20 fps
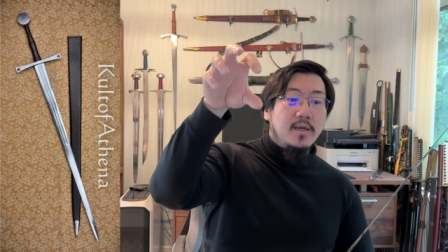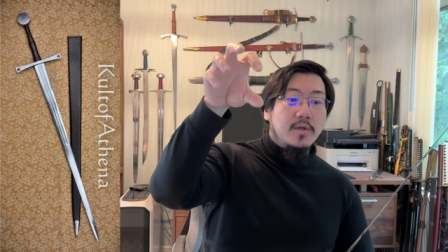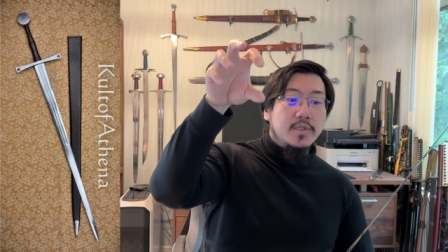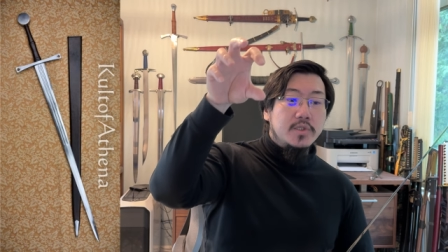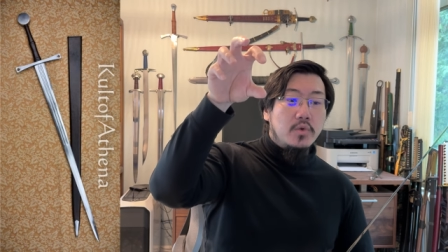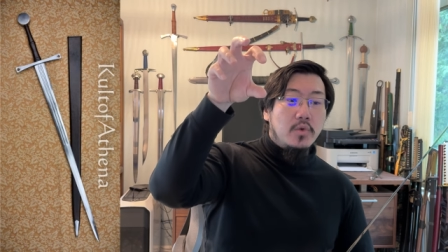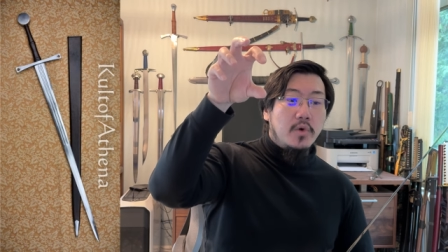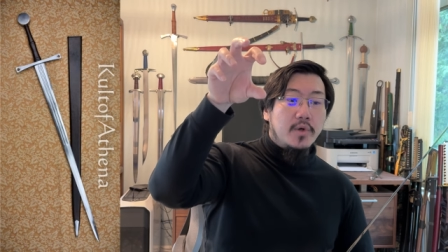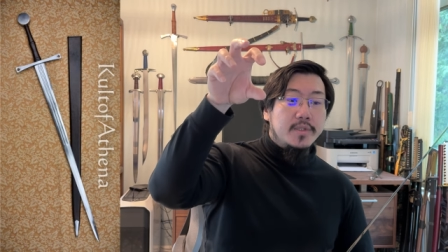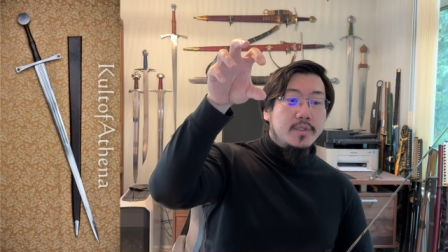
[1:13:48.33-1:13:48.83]
Their
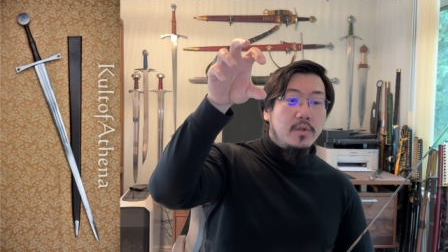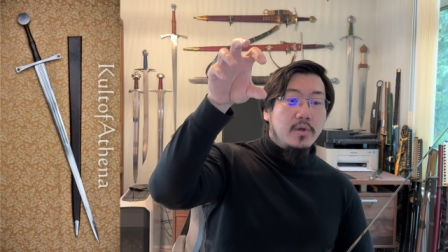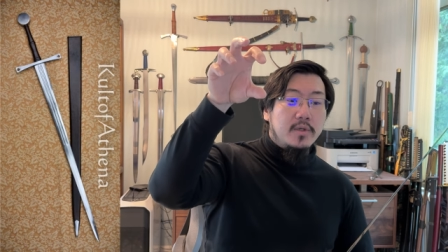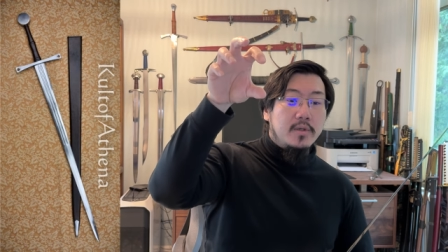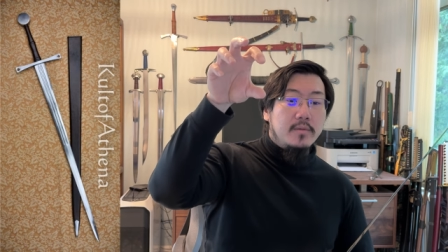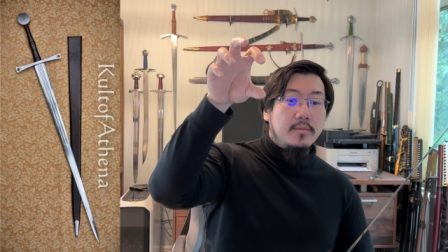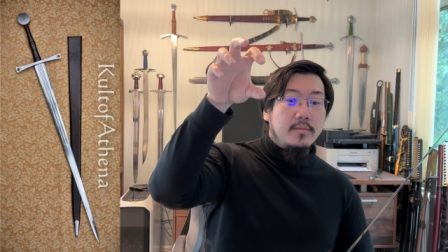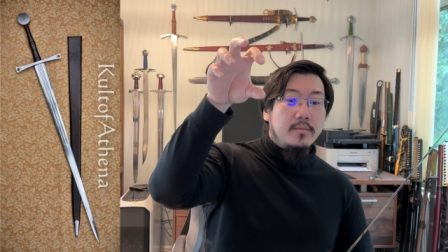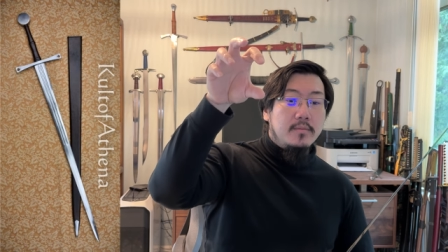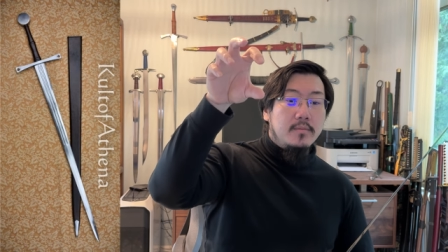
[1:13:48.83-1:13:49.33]
swords
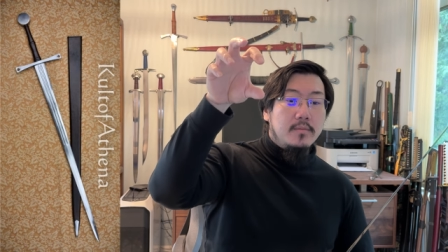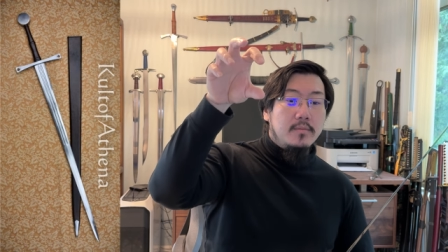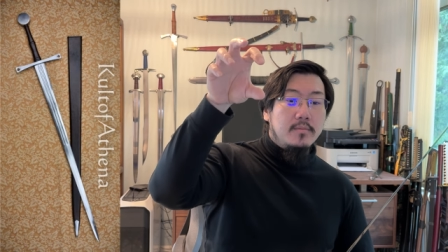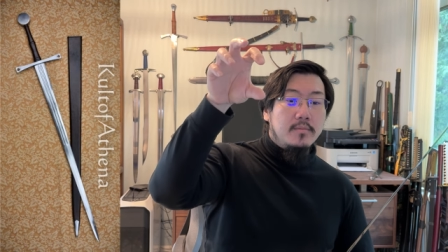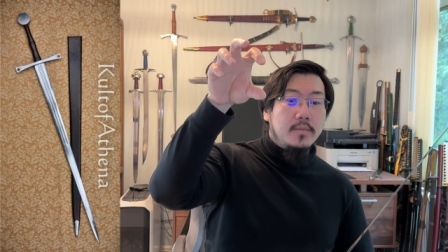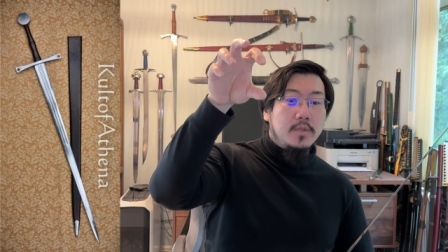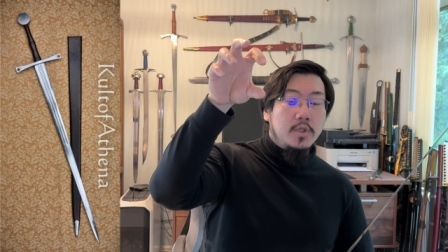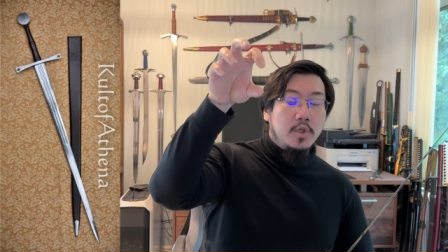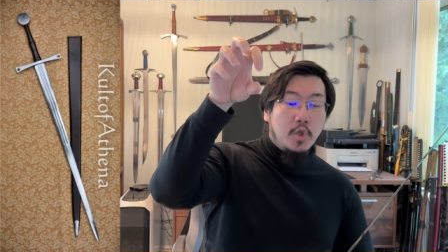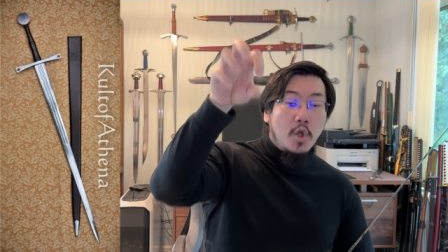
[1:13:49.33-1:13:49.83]
look,
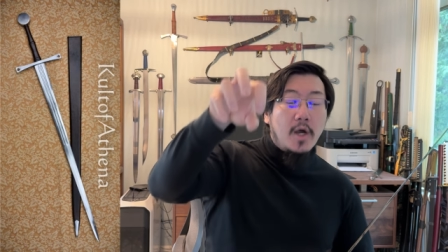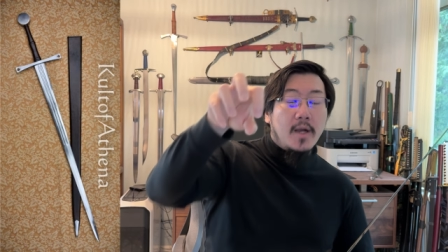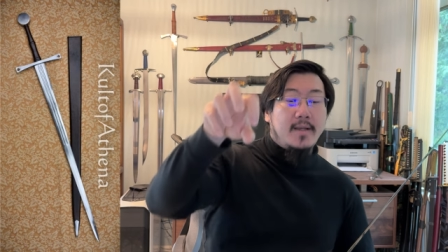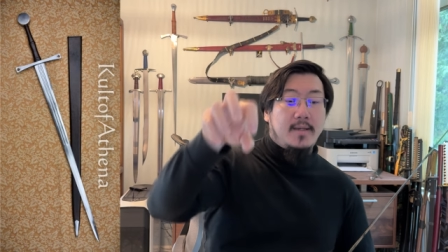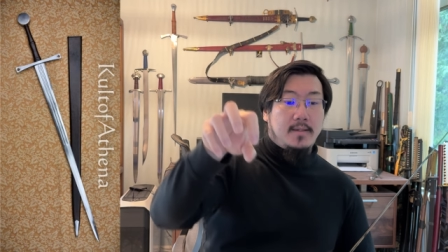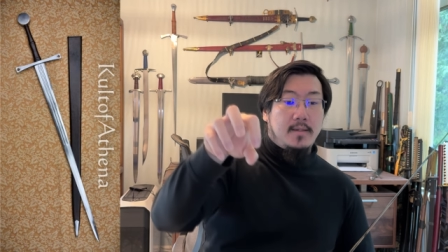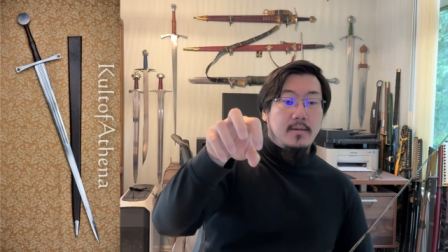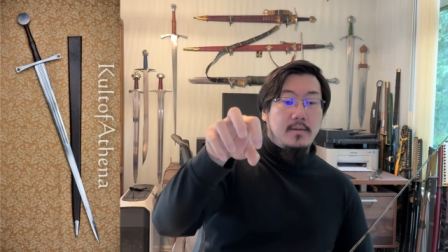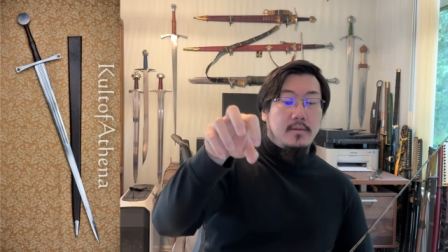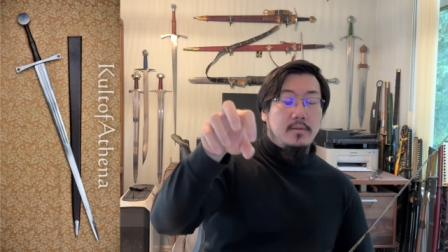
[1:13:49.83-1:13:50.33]
look,